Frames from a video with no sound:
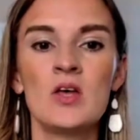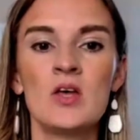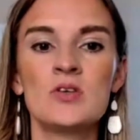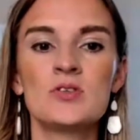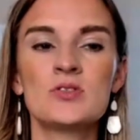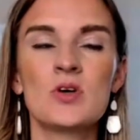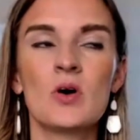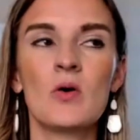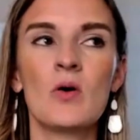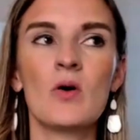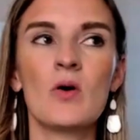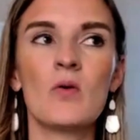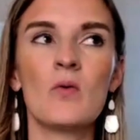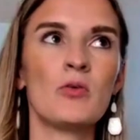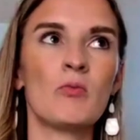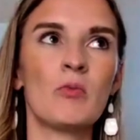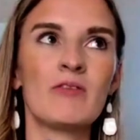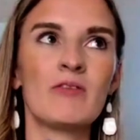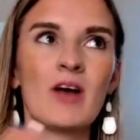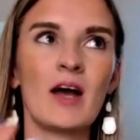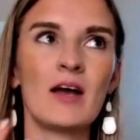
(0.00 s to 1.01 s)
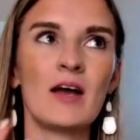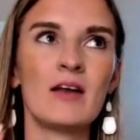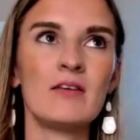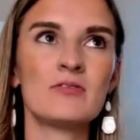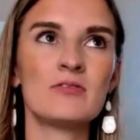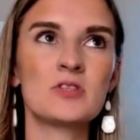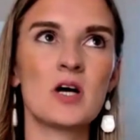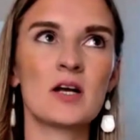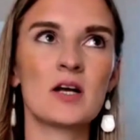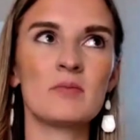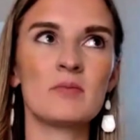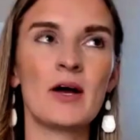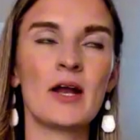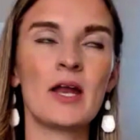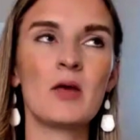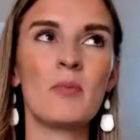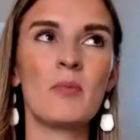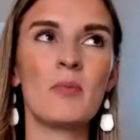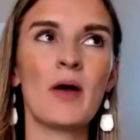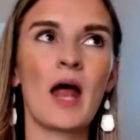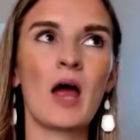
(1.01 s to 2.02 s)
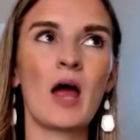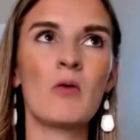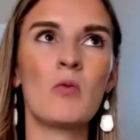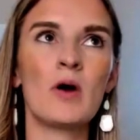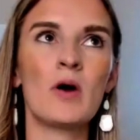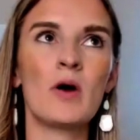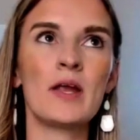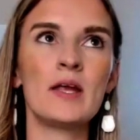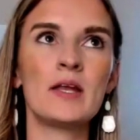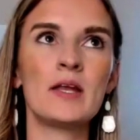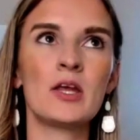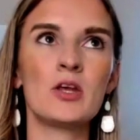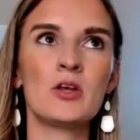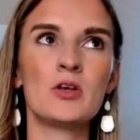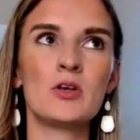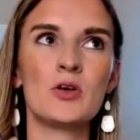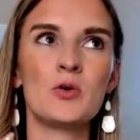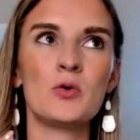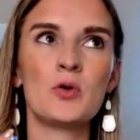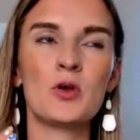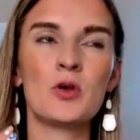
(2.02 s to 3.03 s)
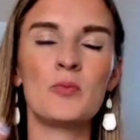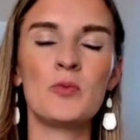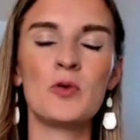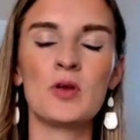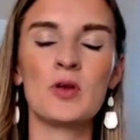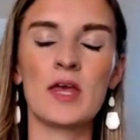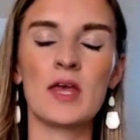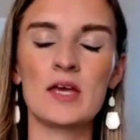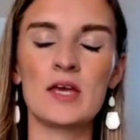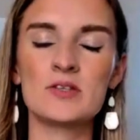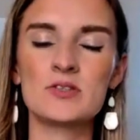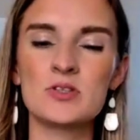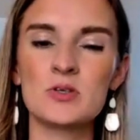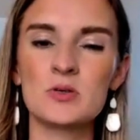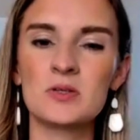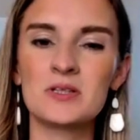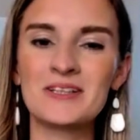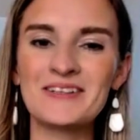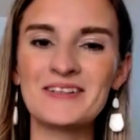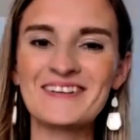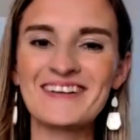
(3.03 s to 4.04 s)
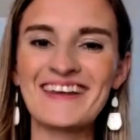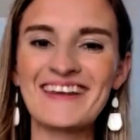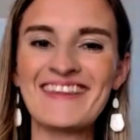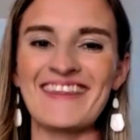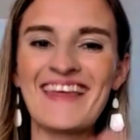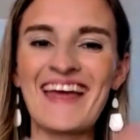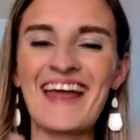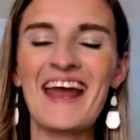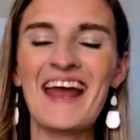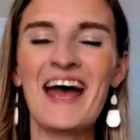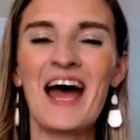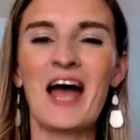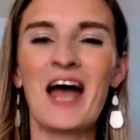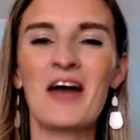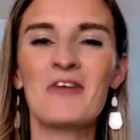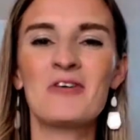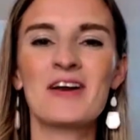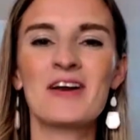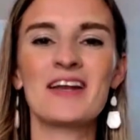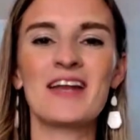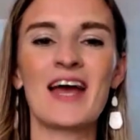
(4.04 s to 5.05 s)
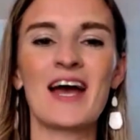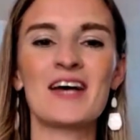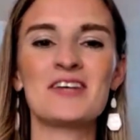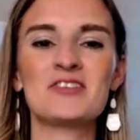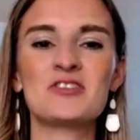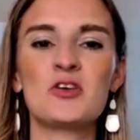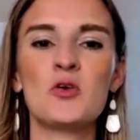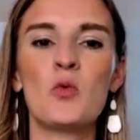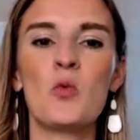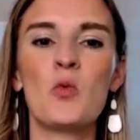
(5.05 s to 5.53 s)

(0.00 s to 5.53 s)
So we've kind of talked about it, but I wanted you communicate so clearly that I wanted to ask you,